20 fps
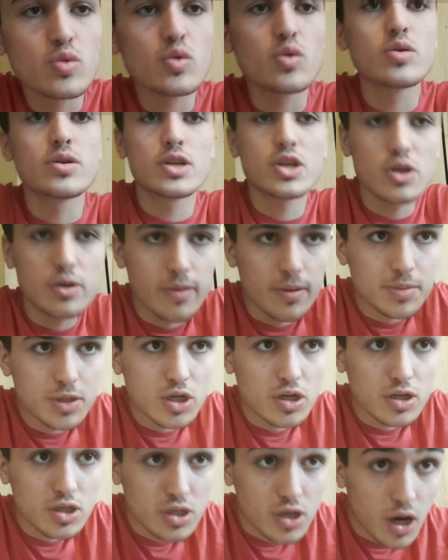So I'm just going
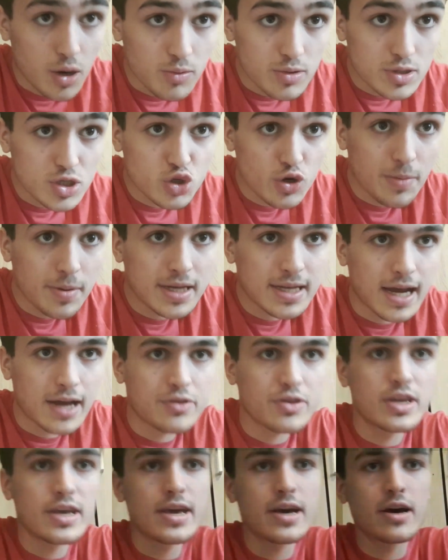to start with trimming down
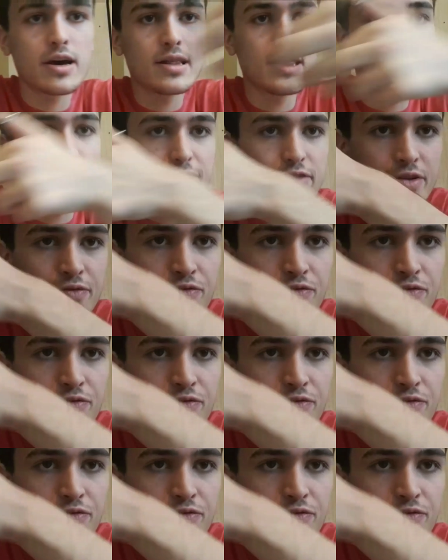the left and